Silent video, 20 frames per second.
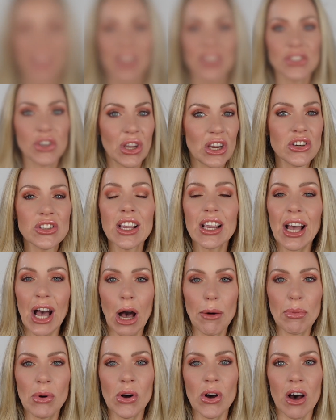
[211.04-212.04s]
So here's a
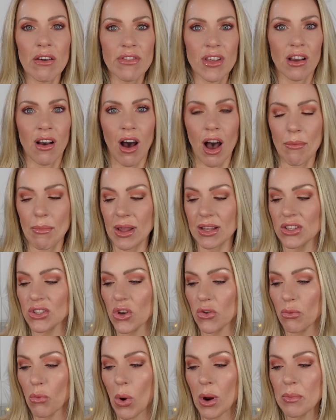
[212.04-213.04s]
couple of the comments.
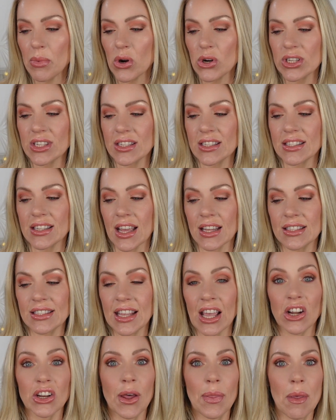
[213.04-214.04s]
So one person said,
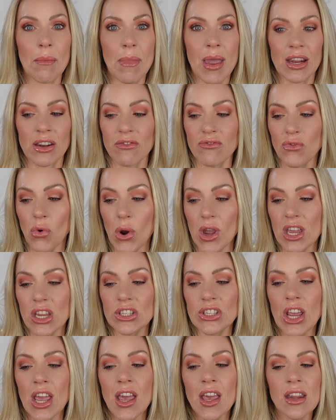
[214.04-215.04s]
sailed on the maiden
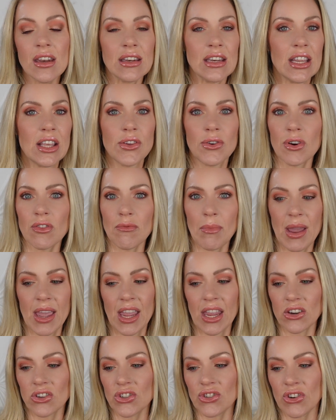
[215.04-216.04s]
voyage. Neither of my
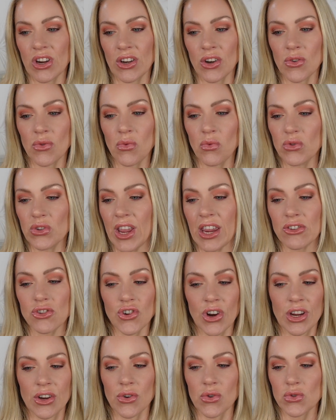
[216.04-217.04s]
hair
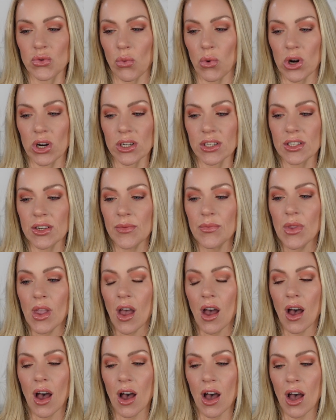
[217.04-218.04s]
straighteners worked.
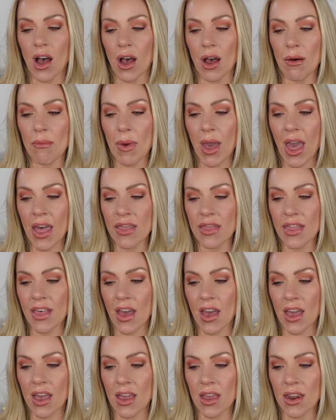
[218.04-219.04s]
And
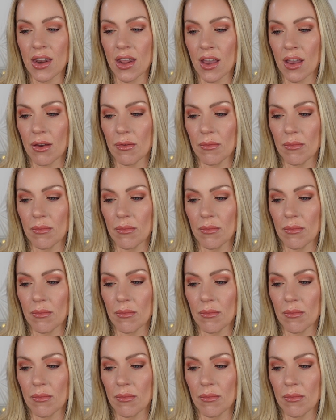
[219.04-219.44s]
then